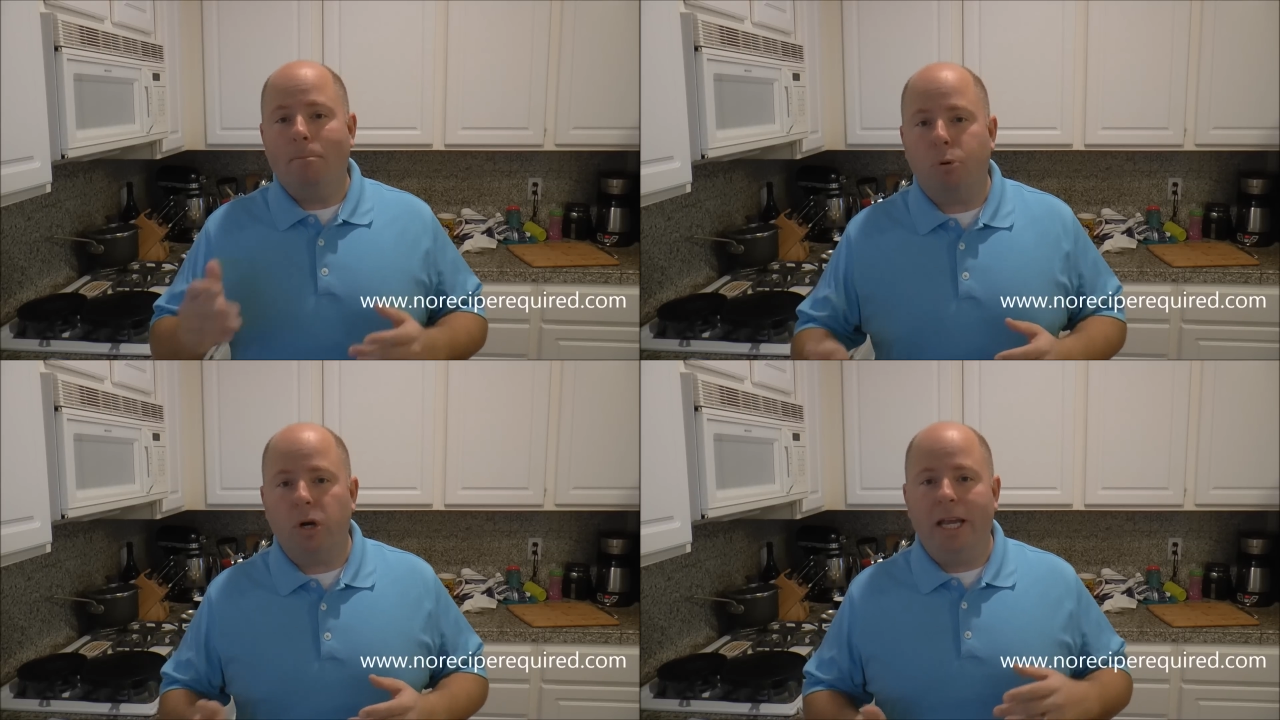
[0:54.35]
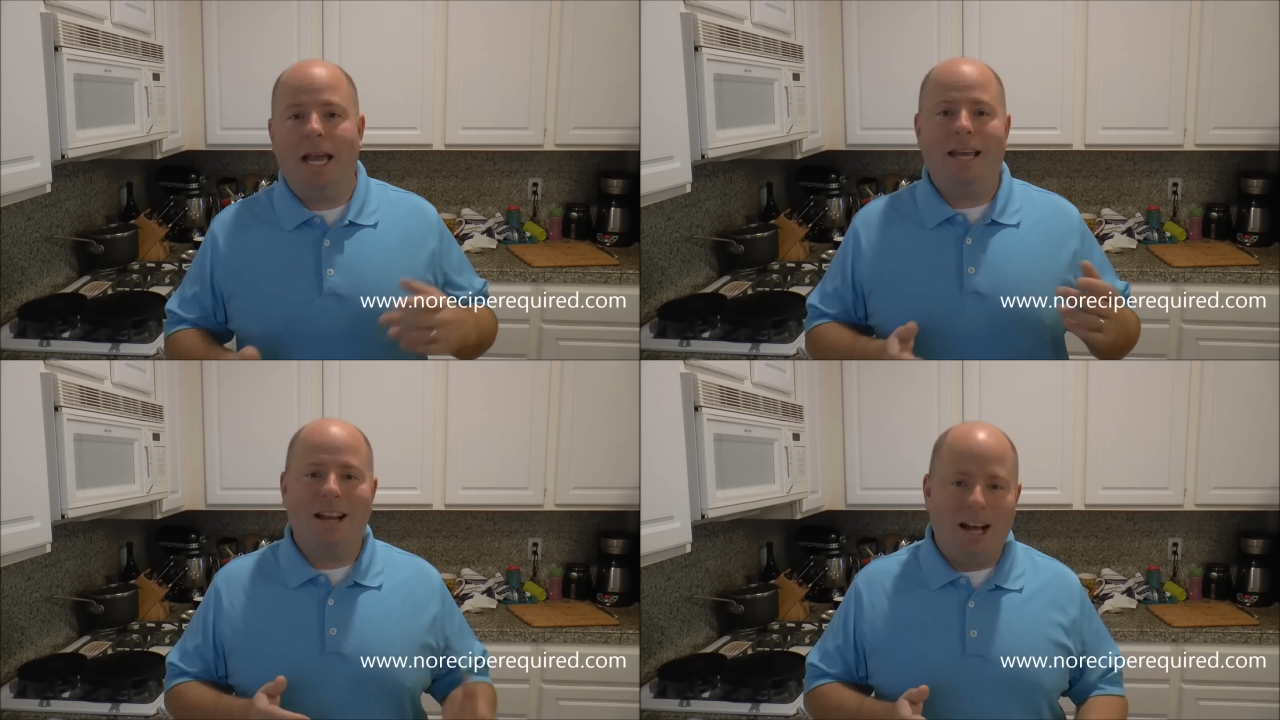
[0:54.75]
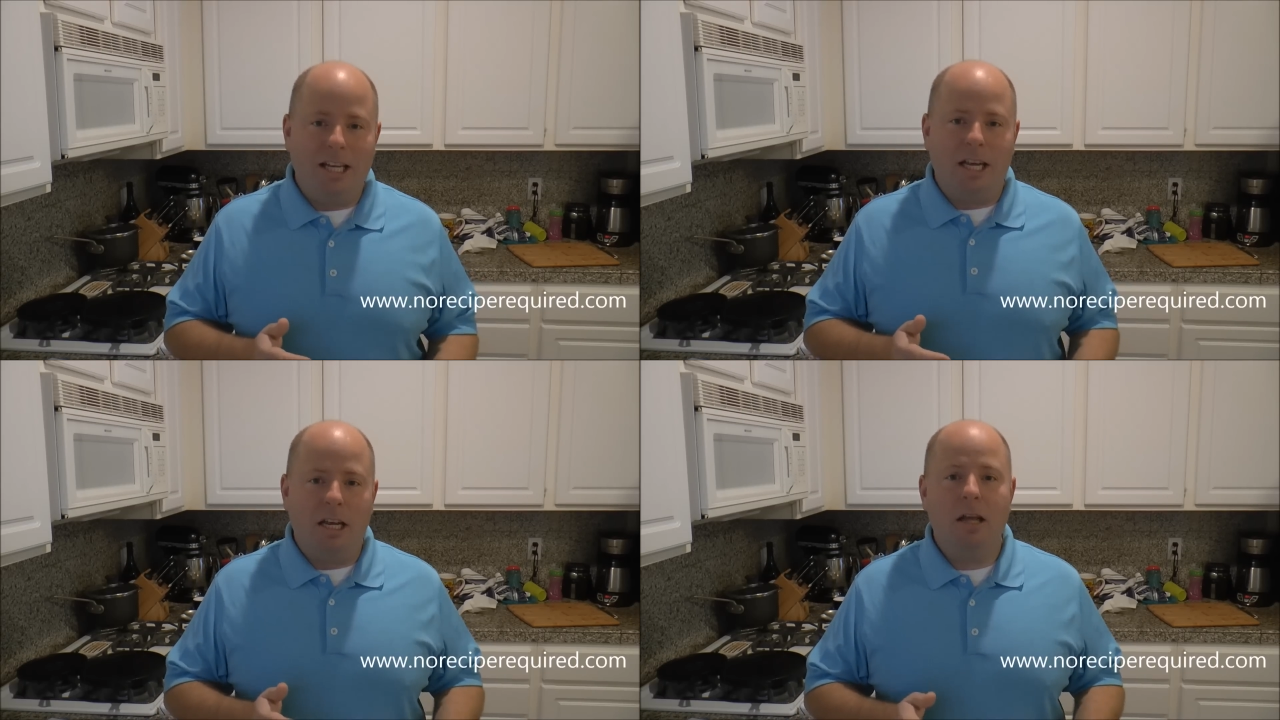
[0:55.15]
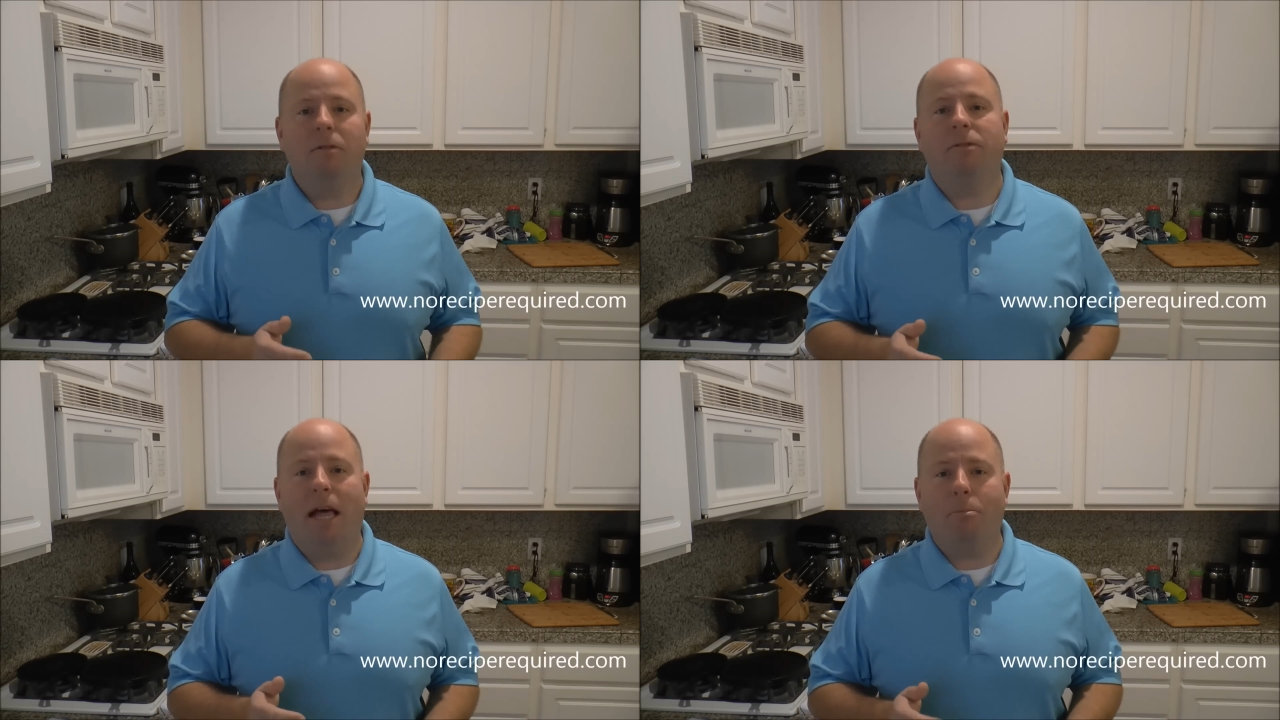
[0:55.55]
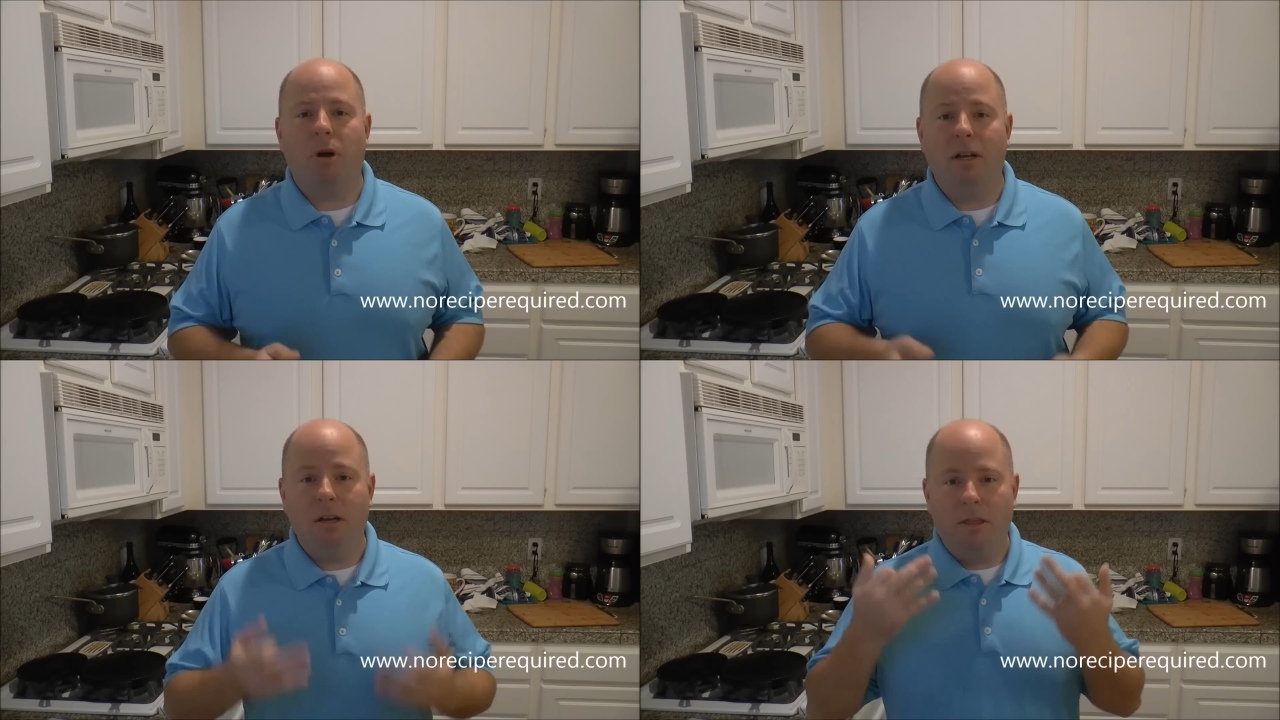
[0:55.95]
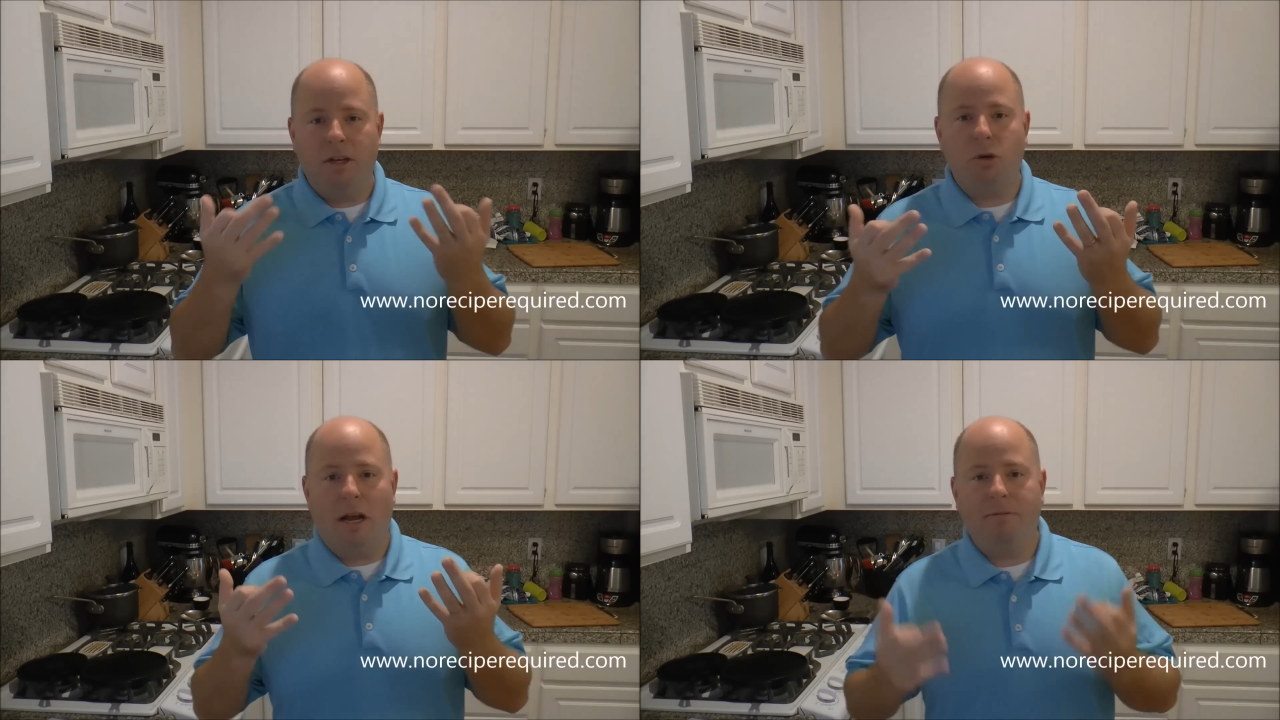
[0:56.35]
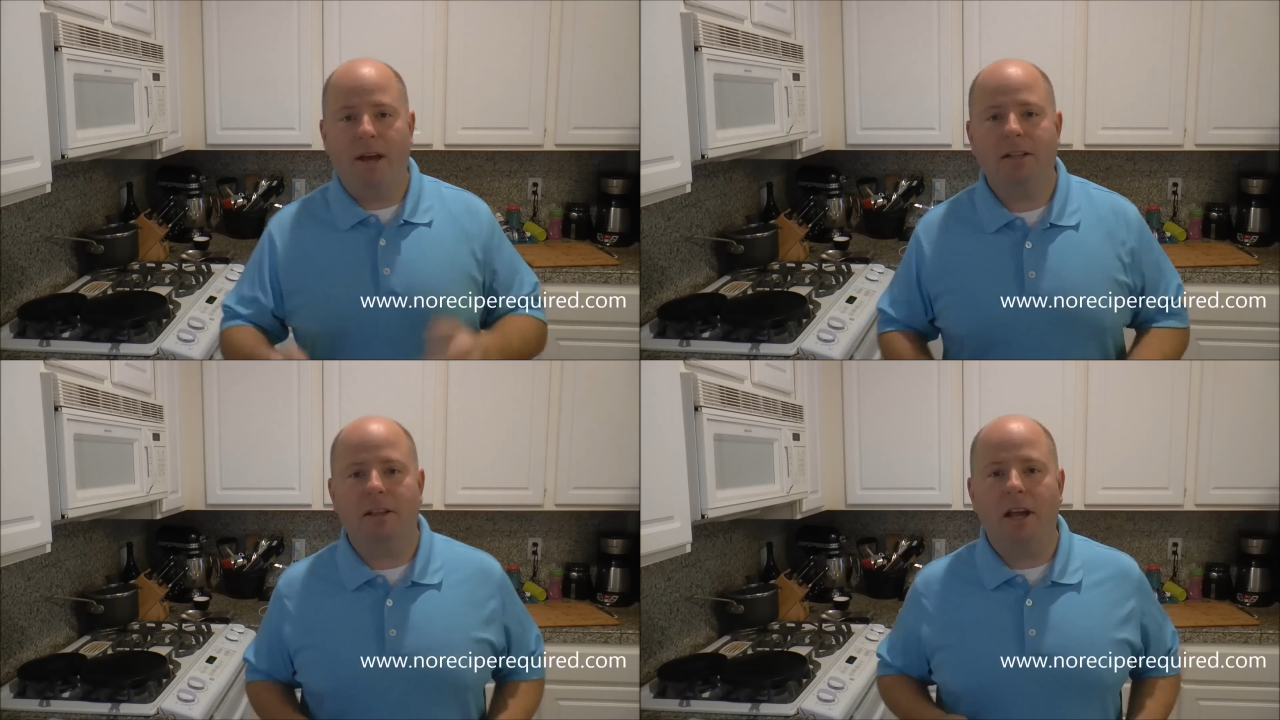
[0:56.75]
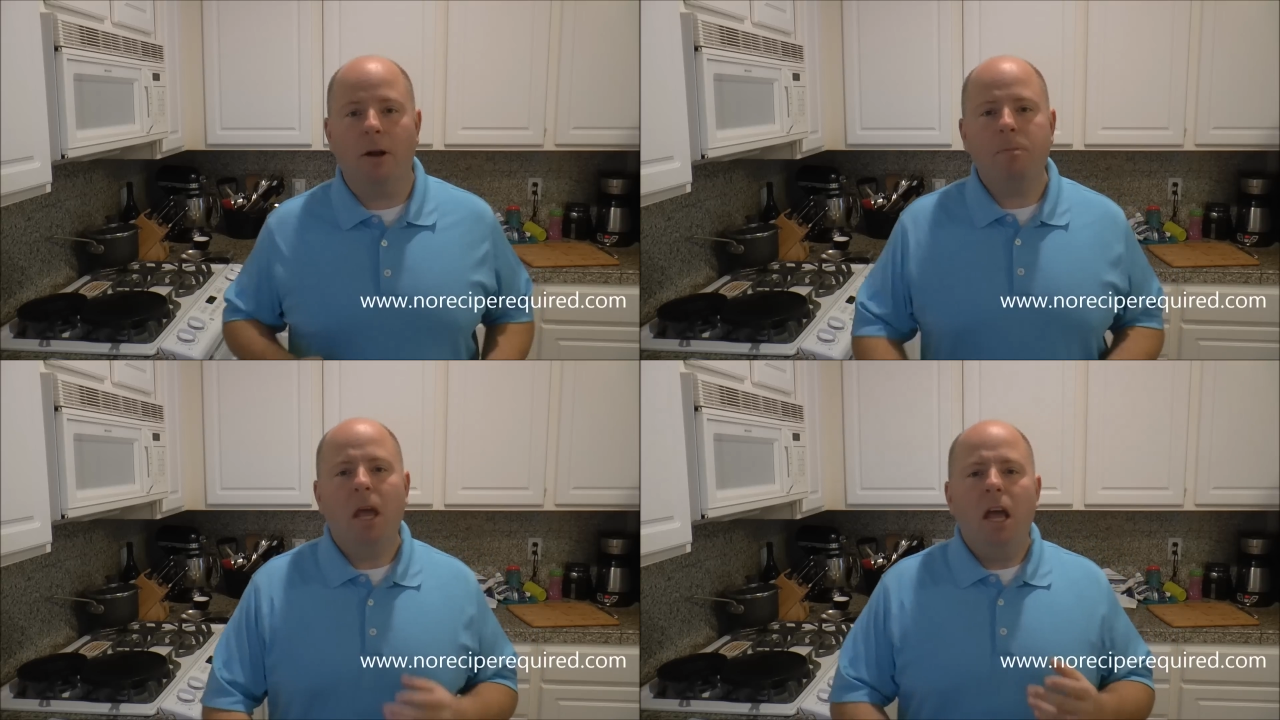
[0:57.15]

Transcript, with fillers: brie, and onion flatbread, the trifecta there.